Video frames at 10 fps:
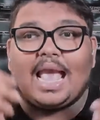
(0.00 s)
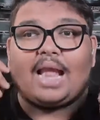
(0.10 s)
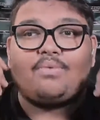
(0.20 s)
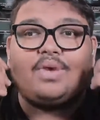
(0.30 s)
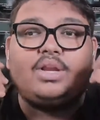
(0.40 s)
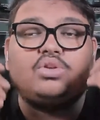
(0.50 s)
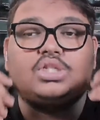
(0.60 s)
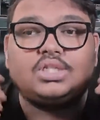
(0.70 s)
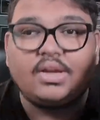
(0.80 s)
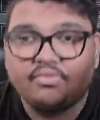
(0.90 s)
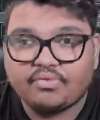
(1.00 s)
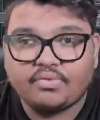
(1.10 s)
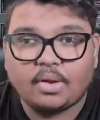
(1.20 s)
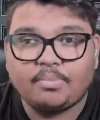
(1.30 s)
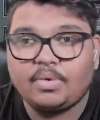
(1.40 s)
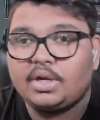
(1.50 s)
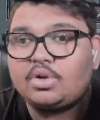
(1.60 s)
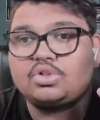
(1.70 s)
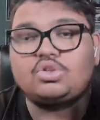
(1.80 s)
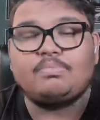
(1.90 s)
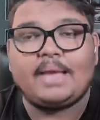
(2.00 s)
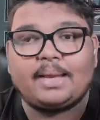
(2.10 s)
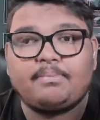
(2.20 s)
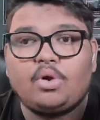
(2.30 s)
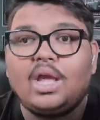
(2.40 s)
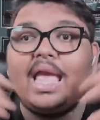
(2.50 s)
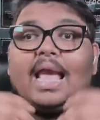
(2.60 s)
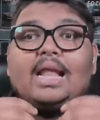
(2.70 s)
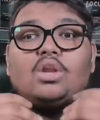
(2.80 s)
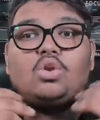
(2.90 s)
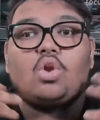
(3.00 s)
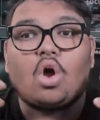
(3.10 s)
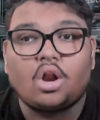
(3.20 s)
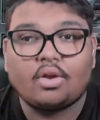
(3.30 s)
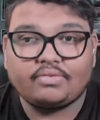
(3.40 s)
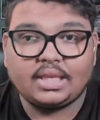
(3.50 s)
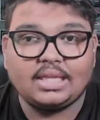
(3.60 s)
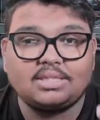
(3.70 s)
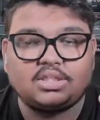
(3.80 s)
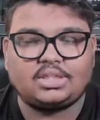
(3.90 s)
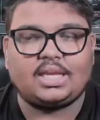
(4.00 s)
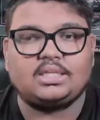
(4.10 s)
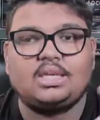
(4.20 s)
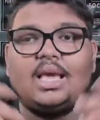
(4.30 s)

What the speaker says: And when you shift from Windows to MacBook, a lot of things change.